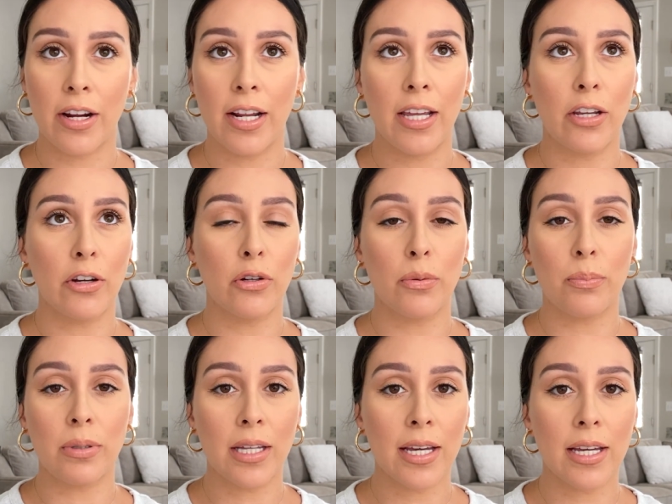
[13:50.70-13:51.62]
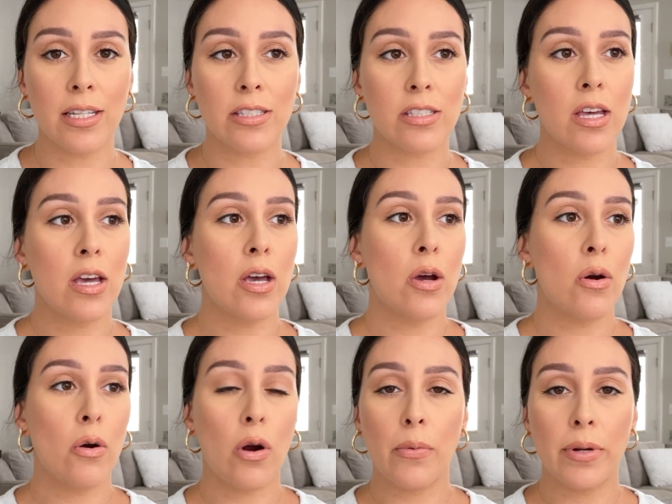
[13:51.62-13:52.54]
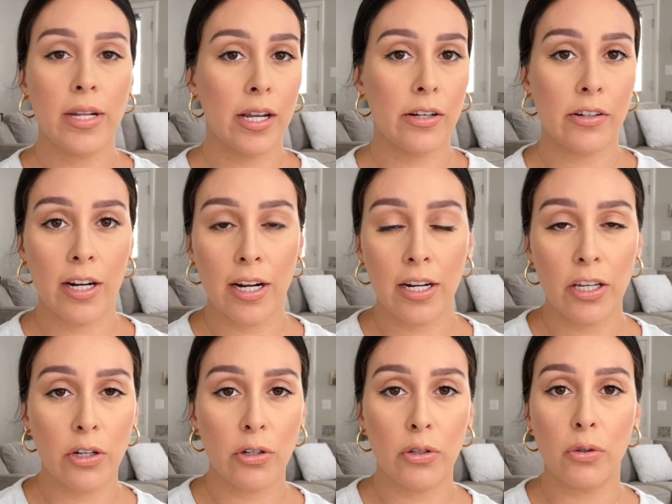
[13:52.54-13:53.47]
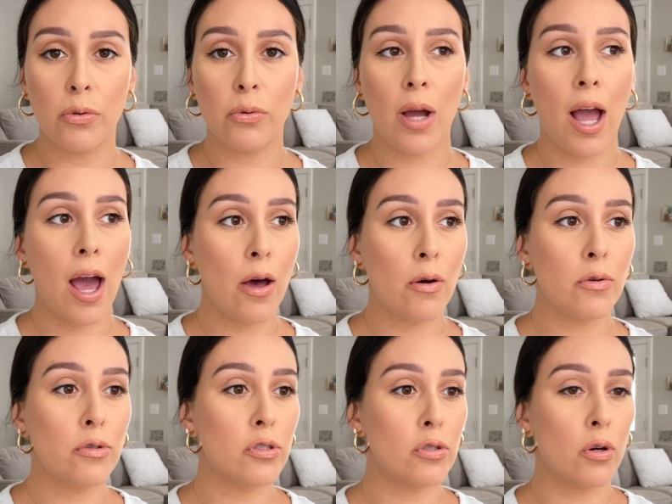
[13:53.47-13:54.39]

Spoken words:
your new place, or redecorating your new house,